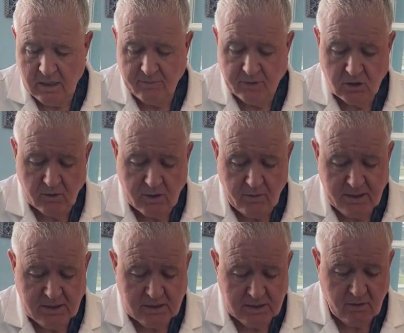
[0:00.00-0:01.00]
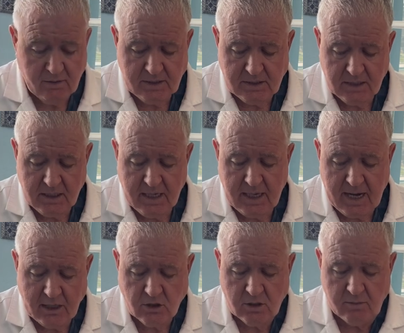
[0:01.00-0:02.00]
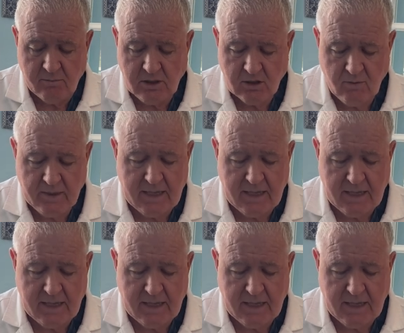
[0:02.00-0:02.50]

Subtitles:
So there is a connection between